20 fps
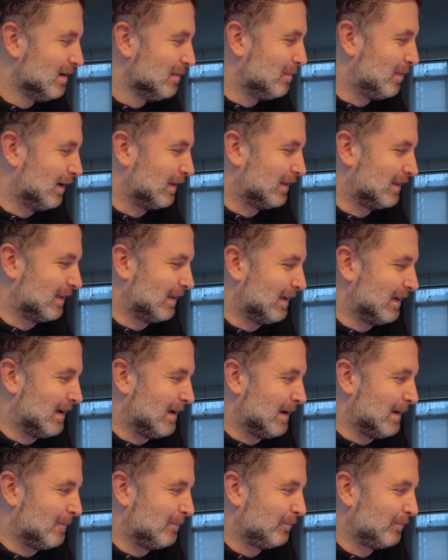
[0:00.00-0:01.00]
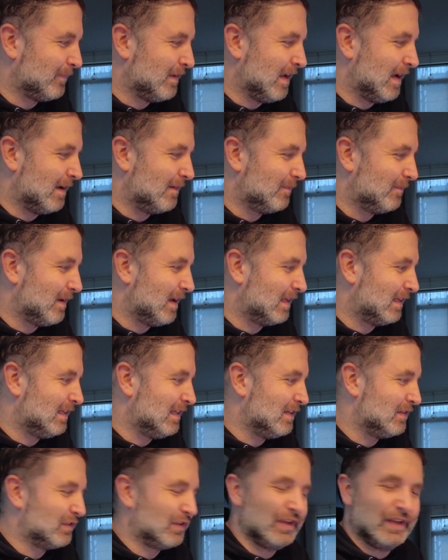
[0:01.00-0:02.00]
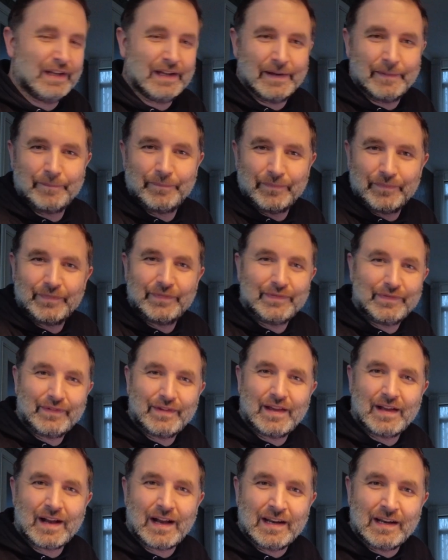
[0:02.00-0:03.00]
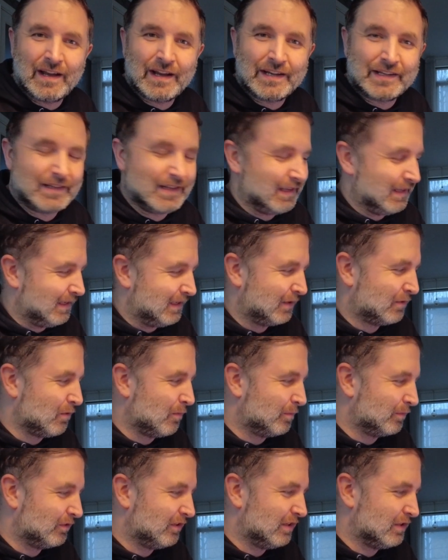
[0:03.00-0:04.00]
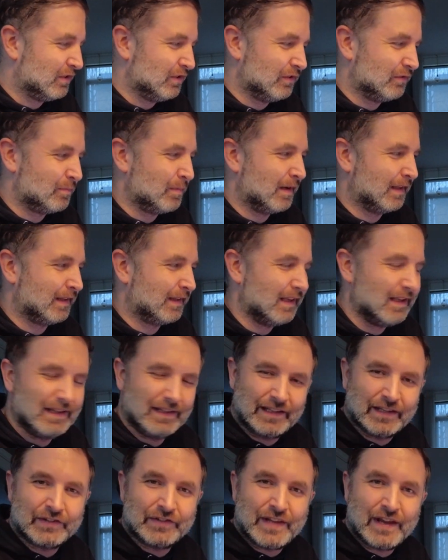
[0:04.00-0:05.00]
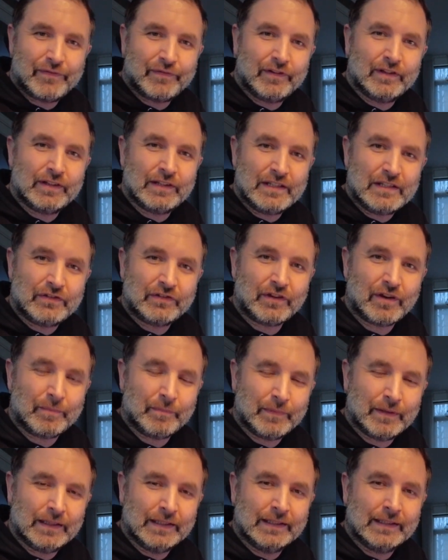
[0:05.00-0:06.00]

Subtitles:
But yeah, at least I like the compositions, but there's definitely some